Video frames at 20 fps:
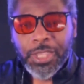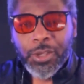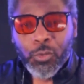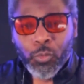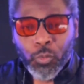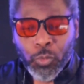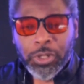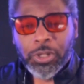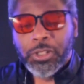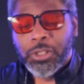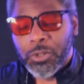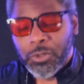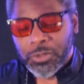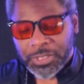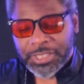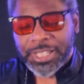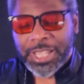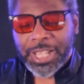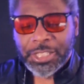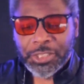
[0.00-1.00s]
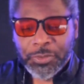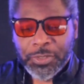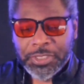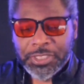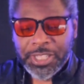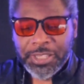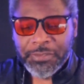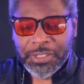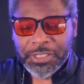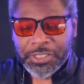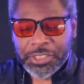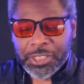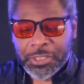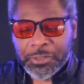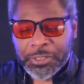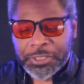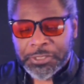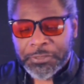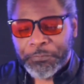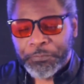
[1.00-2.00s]
Win or Lose. It's actually a TV
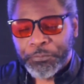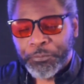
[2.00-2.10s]
series.